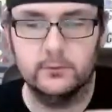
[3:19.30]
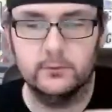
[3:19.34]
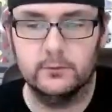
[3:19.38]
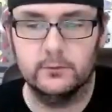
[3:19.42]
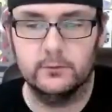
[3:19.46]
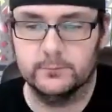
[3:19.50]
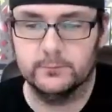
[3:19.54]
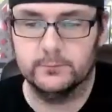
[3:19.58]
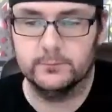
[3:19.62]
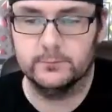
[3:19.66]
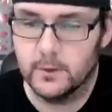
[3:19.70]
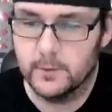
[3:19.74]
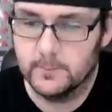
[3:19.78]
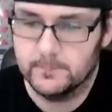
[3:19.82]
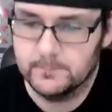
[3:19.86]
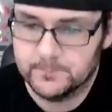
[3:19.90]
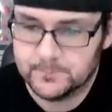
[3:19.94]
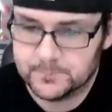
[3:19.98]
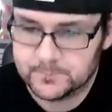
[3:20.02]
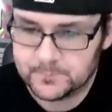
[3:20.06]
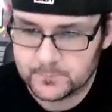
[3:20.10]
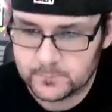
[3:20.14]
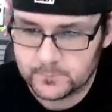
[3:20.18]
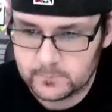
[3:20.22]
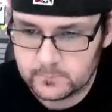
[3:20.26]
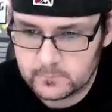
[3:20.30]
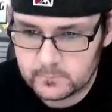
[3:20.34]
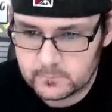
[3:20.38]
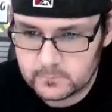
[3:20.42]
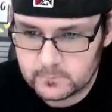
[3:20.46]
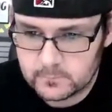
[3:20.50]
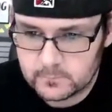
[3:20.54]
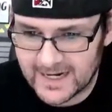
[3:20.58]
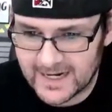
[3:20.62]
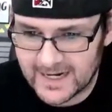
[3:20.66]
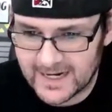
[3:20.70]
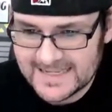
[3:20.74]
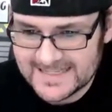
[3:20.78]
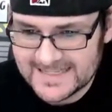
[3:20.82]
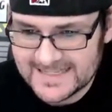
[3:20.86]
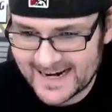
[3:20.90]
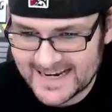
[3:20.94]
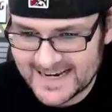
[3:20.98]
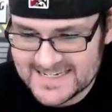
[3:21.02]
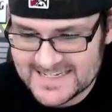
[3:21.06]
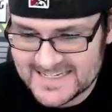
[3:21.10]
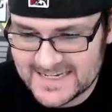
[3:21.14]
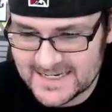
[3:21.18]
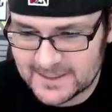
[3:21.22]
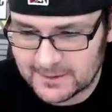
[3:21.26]
point. Did I did I
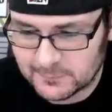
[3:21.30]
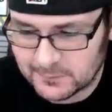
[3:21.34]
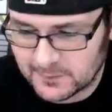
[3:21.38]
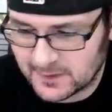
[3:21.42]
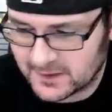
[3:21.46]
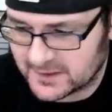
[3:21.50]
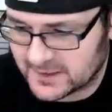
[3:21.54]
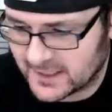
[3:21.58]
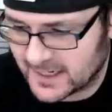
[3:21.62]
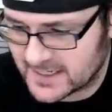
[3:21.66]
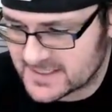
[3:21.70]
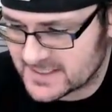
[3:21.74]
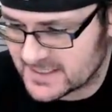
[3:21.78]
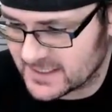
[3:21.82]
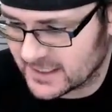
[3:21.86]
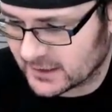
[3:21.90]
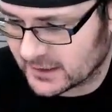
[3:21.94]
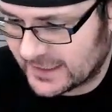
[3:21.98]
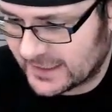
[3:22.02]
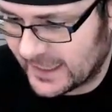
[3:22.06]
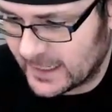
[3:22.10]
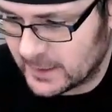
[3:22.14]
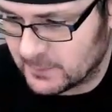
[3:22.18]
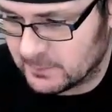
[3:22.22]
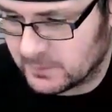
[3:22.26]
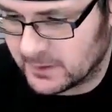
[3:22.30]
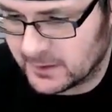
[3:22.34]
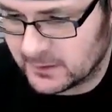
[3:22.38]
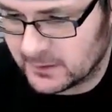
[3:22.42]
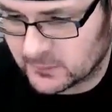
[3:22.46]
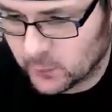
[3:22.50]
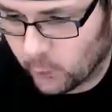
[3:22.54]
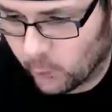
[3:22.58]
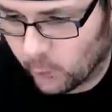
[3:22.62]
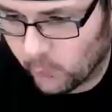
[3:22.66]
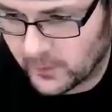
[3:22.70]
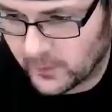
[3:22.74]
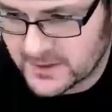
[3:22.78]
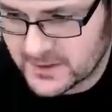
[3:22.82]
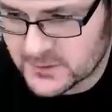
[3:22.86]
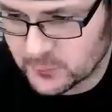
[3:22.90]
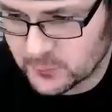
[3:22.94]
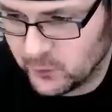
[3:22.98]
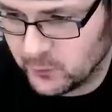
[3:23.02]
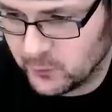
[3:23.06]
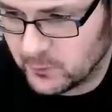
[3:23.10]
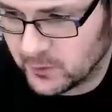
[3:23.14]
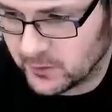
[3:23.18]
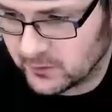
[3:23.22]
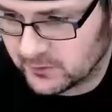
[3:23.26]
see a did I see a KB Toys
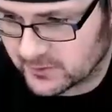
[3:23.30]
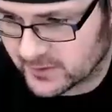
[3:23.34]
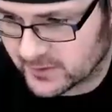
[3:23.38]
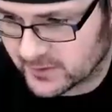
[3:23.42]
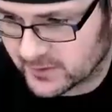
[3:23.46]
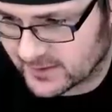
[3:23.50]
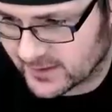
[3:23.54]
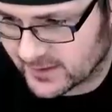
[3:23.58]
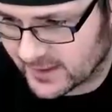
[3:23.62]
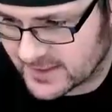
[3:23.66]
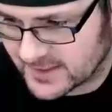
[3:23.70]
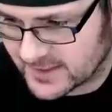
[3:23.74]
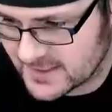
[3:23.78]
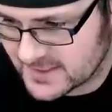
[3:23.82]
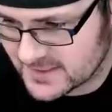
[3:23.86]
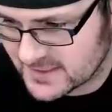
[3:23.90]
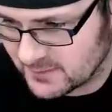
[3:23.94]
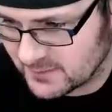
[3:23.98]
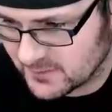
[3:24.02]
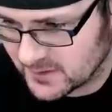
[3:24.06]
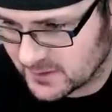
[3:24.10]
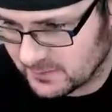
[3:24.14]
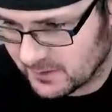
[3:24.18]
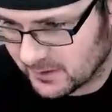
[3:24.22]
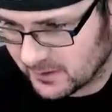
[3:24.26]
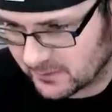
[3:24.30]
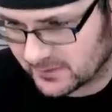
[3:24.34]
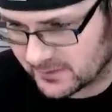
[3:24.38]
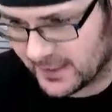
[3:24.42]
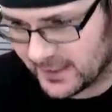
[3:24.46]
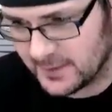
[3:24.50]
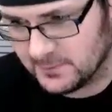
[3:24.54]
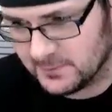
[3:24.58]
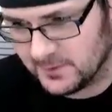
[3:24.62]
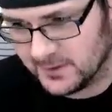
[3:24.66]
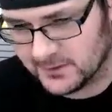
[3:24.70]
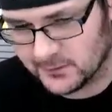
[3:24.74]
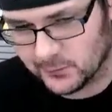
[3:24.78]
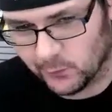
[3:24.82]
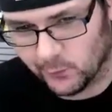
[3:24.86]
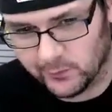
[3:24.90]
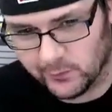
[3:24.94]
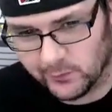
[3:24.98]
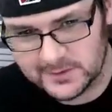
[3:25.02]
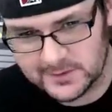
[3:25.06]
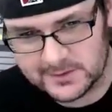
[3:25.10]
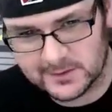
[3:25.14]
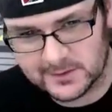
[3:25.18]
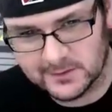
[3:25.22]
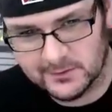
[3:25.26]
rumor? Did I, did I see something about KB
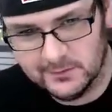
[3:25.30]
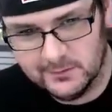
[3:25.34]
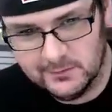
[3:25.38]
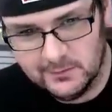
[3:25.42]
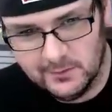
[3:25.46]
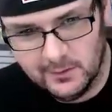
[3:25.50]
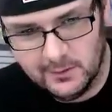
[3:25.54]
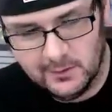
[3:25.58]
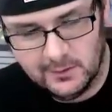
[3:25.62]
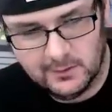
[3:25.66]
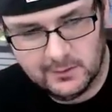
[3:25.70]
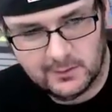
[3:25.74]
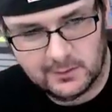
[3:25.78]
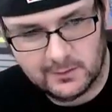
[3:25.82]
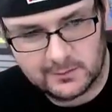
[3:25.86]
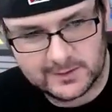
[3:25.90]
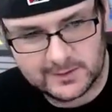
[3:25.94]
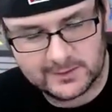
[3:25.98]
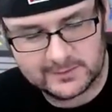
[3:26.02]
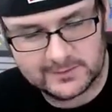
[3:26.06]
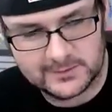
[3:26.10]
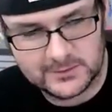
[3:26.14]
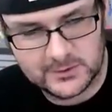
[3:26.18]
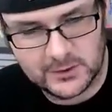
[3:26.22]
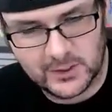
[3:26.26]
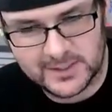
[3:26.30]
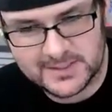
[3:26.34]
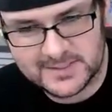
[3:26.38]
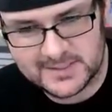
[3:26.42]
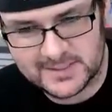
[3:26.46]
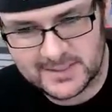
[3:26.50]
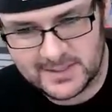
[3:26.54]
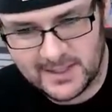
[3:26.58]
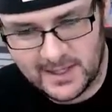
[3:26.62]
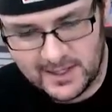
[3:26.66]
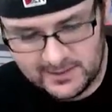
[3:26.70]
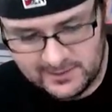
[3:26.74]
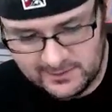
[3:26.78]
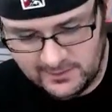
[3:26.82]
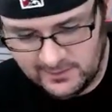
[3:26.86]
Toys too? Did you guys see that?